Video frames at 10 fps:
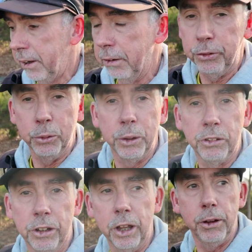a few
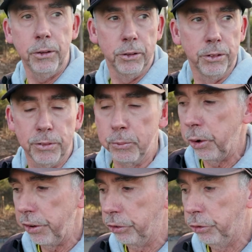weeks ago, and it was
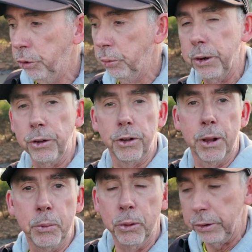-2 when I got
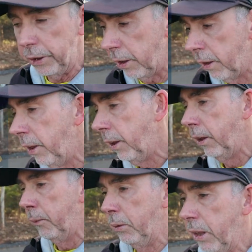up early.
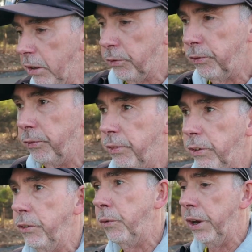But that's
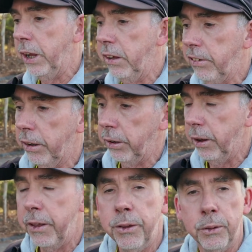very rare.
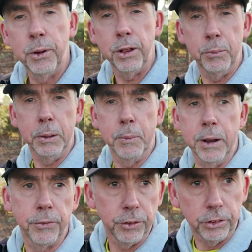So one of the big
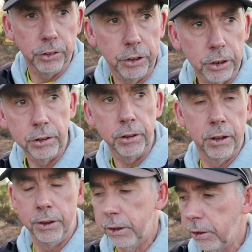benefits is you can
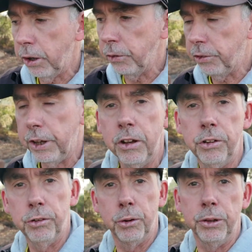coach
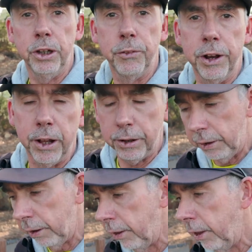tennis all year round.
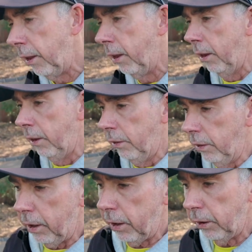
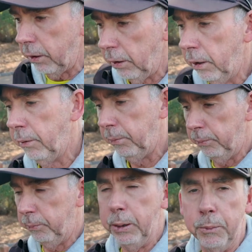The other
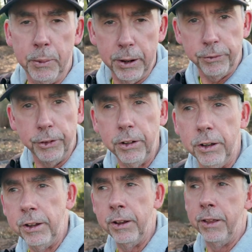big
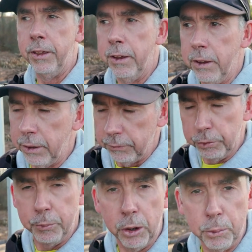benefit
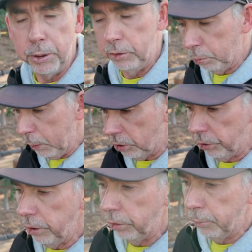for Melbourne
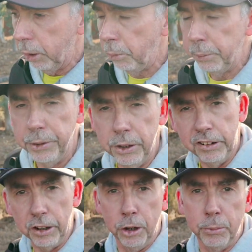especially is Melbourne
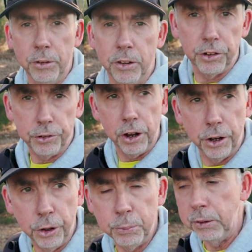is home to the
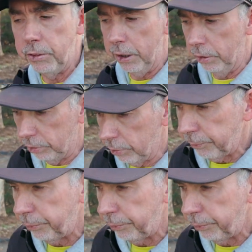Australian Open tennis.